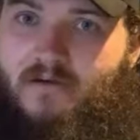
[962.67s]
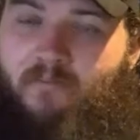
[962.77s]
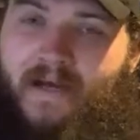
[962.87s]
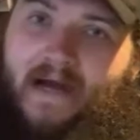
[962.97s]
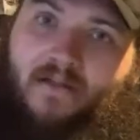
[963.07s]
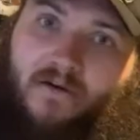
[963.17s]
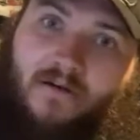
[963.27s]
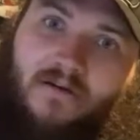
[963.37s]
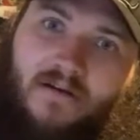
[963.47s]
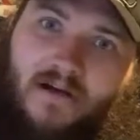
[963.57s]
Balor,
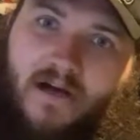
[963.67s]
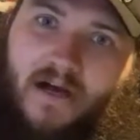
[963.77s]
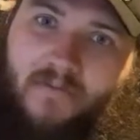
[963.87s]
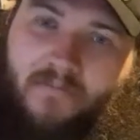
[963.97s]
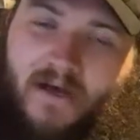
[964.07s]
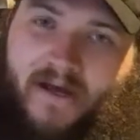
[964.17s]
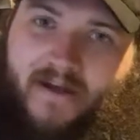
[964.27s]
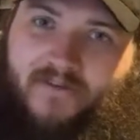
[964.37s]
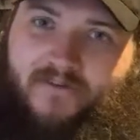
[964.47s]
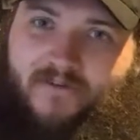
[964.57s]

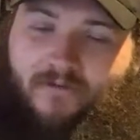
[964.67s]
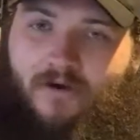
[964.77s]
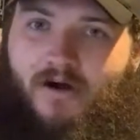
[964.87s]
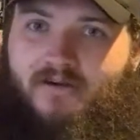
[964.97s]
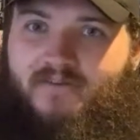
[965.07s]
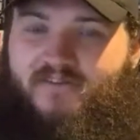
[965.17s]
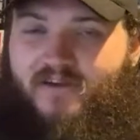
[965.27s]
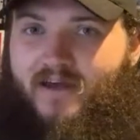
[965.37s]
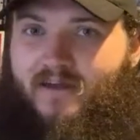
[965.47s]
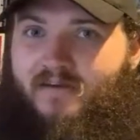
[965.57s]
as Rollins
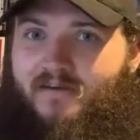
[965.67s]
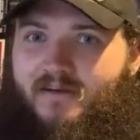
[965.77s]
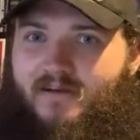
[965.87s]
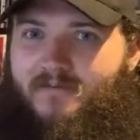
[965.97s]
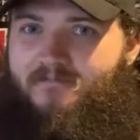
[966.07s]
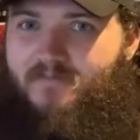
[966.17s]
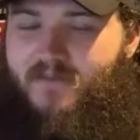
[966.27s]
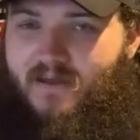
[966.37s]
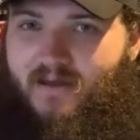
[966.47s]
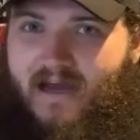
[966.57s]
said
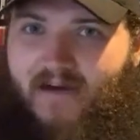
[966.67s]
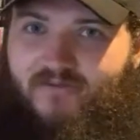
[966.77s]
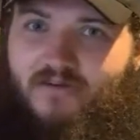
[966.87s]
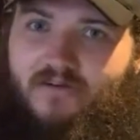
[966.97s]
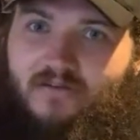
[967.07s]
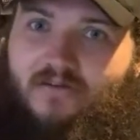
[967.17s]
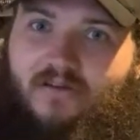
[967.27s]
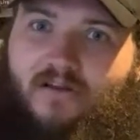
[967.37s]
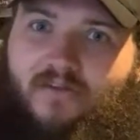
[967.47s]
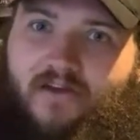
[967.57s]
after
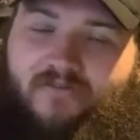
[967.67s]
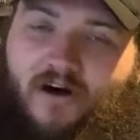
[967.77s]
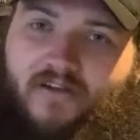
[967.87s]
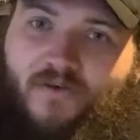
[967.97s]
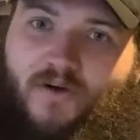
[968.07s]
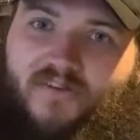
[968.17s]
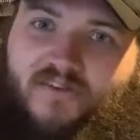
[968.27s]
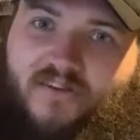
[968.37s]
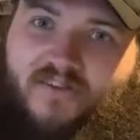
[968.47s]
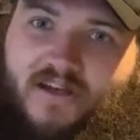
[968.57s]
they fought in
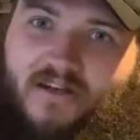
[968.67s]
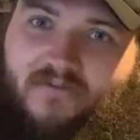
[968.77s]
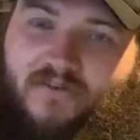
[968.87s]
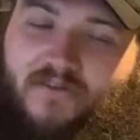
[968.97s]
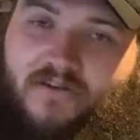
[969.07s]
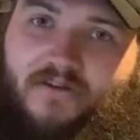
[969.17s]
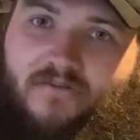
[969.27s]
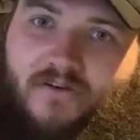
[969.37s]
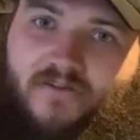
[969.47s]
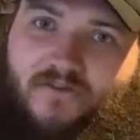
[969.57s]
2016 for the
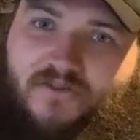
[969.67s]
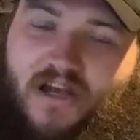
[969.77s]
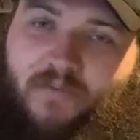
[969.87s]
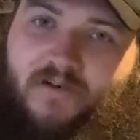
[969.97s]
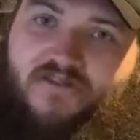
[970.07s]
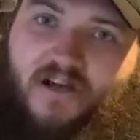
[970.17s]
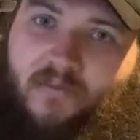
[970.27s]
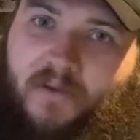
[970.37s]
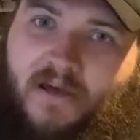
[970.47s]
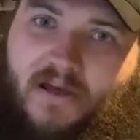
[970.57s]
Universal
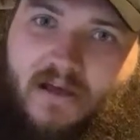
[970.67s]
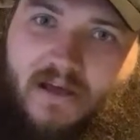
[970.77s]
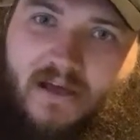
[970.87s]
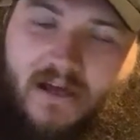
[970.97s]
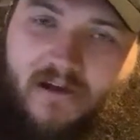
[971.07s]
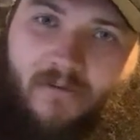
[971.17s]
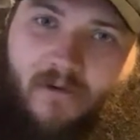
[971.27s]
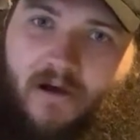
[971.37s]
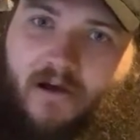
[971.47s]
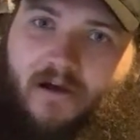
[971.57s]
Championship,
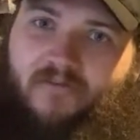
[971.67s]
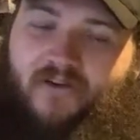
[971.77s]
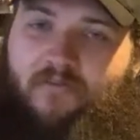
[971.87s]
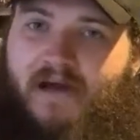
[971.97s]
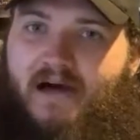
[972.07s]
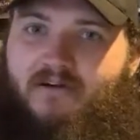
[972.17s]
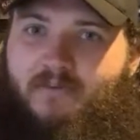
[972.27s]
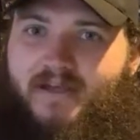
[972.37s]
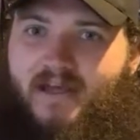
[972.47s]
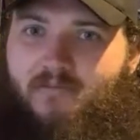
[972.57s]
Finn Balor
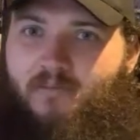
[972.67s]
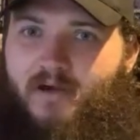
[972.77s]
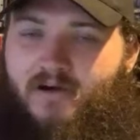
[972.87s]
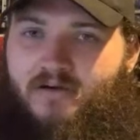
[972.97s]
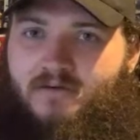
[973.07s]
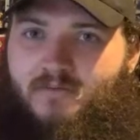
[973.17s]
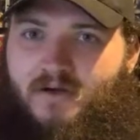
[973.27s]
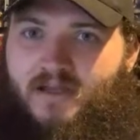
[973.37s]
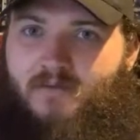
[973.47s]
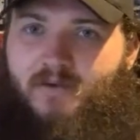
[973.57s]
became bitter
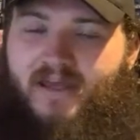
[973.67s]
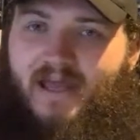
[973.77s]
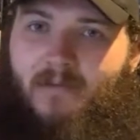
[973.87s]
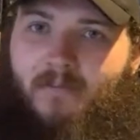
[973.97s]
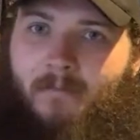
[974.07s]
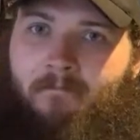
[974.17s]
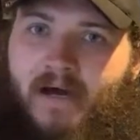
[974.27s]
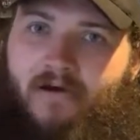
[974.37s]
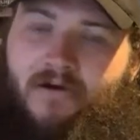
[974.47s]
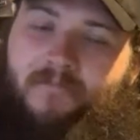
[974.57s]
when he became
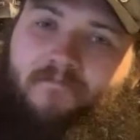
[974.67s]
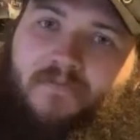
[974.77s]
better.